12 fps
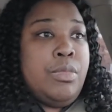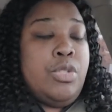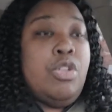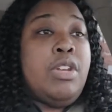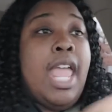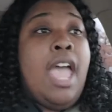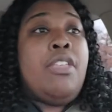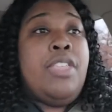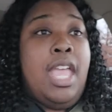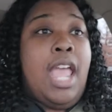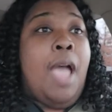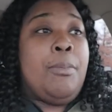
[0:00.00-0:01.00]
so now
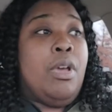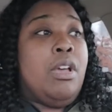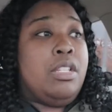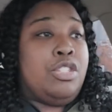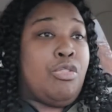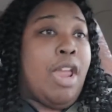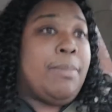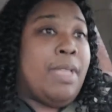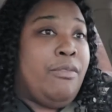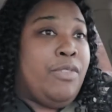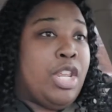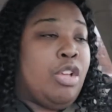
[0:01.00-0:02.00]
that I'm going to scrap
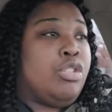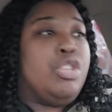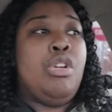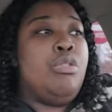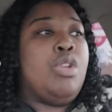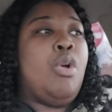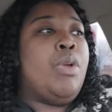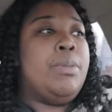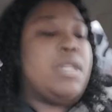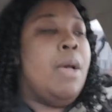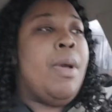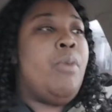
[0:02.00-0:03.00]
that video, you don't know what
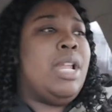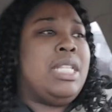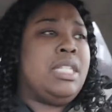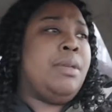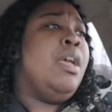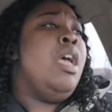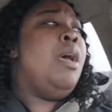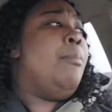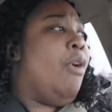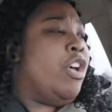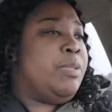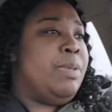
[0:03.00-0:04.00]
I'm talking about when I said
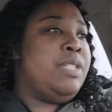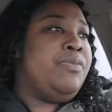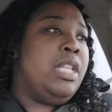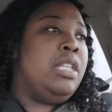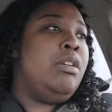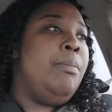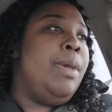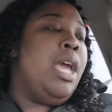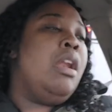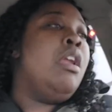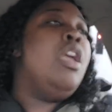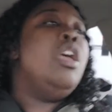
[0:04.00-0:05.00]
Boss Man's feeling a little
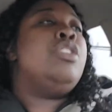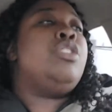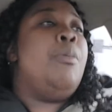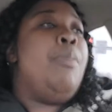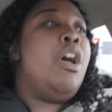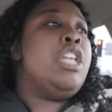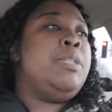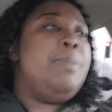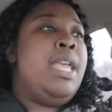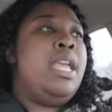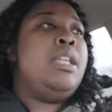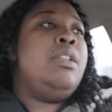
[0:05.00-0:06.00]
better. So Boss
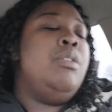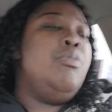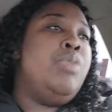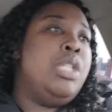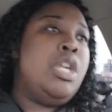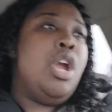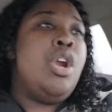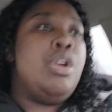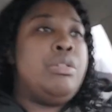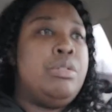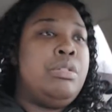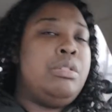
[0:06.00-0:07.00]
Man was
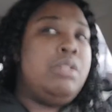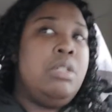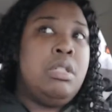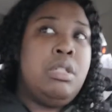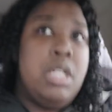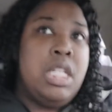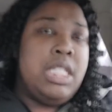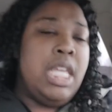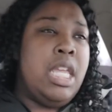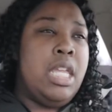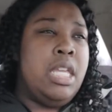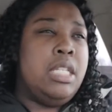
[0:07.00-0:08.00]
hurting his,
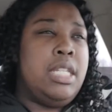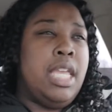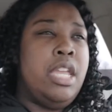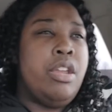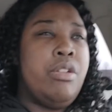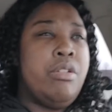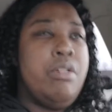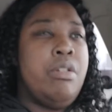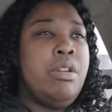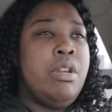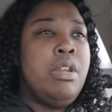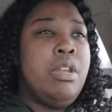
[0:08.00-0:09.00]
his ear
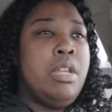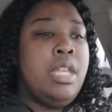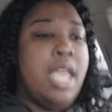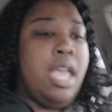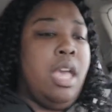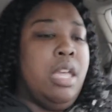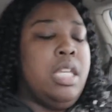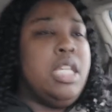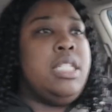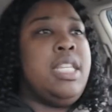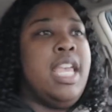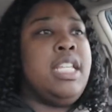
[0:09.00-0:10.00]
yeah,
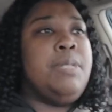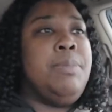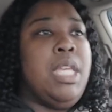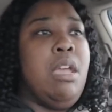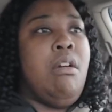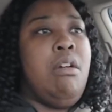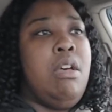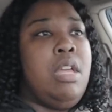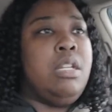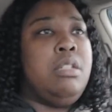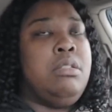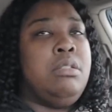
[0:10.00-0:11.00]
he texts me
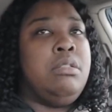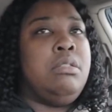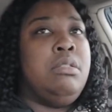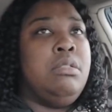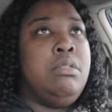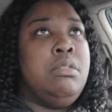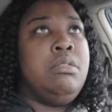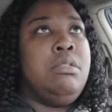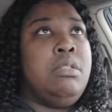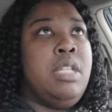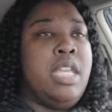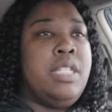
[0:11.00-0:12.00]

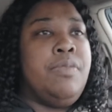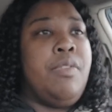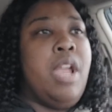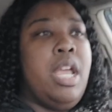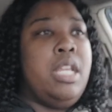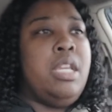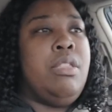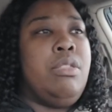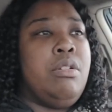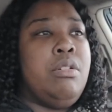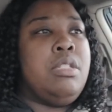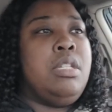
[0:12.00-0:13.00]
on, today's Friday,
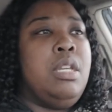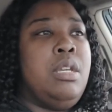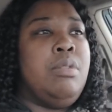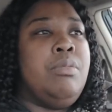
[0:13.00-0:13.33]
Thursday,